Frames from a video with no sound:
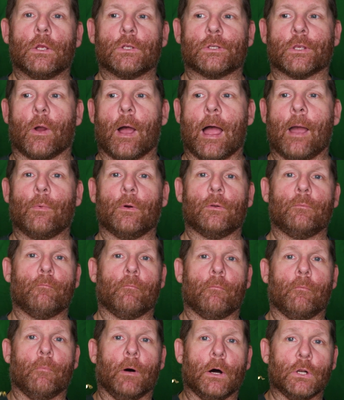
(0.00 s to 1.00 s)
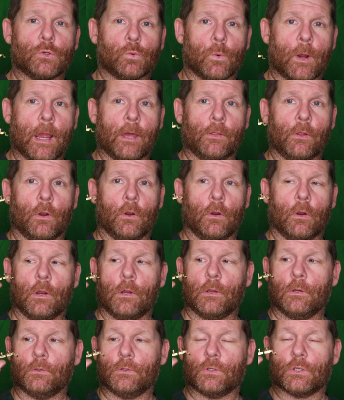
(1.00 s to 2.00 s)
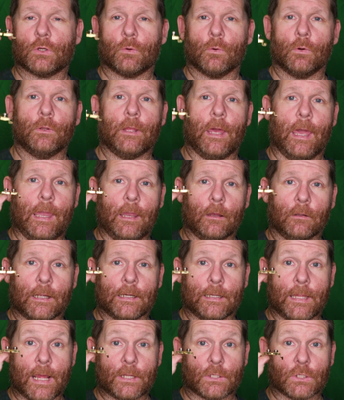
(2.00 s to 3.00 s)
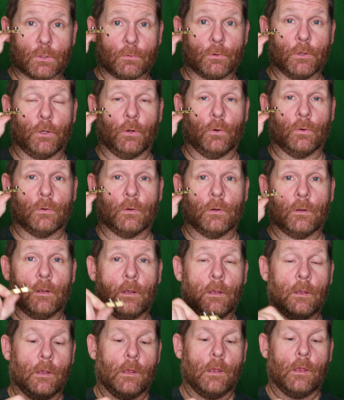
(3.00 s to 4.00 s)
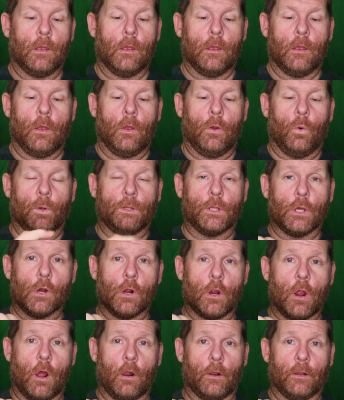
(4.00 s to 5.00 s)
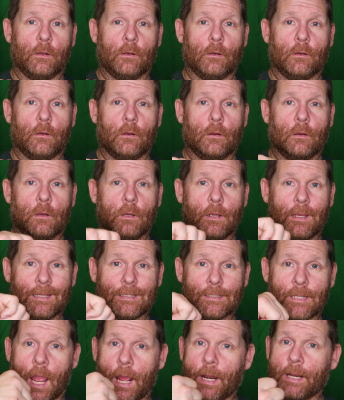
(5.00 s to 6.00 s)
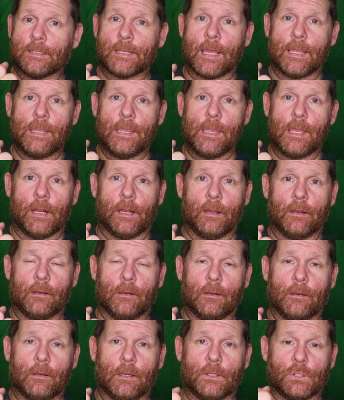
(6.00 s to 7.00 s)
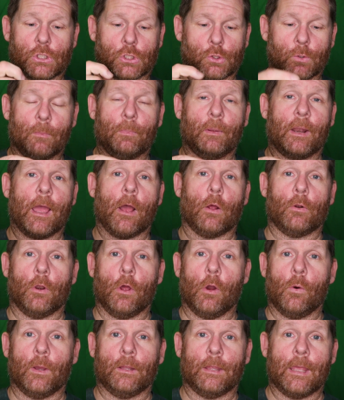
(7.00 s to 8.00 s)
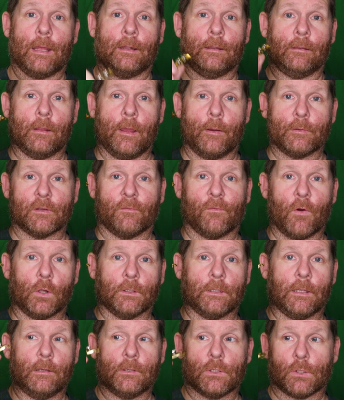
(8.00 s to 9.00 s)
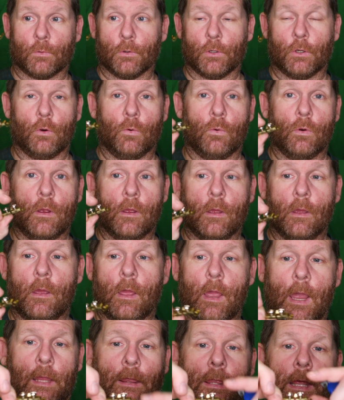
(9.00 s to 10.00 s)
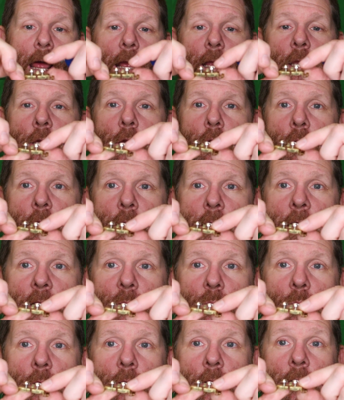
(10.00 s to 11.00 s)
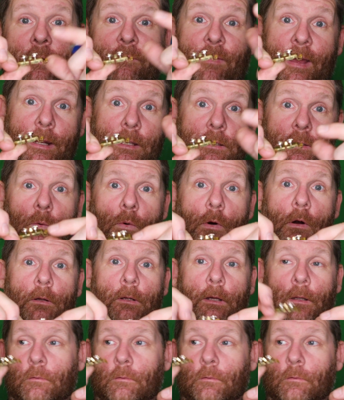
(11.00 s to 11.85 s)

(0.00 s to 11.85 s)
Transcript: So I would much rather screw the hell out of that screw with the hook on it, as tight as I can get it, strip it out knowing that it was a faulty screw, and then I can go to the next one, and if that doesn't work,